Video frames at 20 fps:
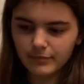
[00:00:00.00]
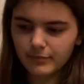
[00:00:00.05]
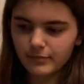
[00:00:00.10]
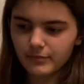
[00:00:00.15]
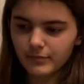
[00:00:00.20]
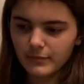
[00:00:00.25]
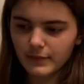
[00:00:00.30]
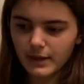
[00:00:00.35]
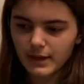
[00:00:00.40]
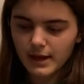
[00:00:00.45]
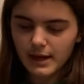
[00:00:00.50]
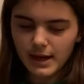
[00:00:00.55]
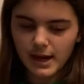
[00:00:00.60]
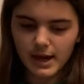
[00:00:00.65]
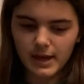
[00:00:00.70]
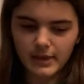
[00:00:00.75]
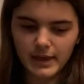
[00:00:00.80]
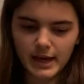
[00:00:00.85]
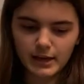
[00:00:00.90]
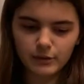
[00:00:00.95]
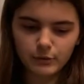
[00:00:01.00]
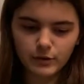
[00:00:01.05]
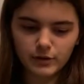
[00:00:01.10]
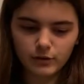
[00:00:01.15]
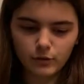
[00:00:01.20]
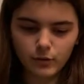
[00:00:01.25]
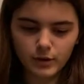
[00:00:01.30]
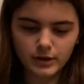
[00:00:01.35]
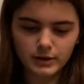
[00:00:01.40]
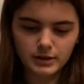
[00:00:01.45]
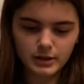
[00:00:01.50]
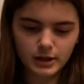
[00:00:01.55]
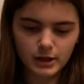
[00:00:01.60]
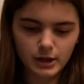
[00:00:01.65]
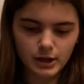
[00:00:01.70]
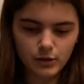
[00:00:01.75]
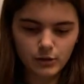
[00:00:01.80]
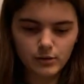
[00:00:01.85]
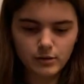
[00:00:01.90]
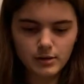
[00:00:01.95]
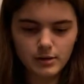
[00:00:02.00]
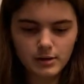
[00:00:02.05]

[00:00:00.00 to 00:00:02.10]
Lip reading: And that's what's going to go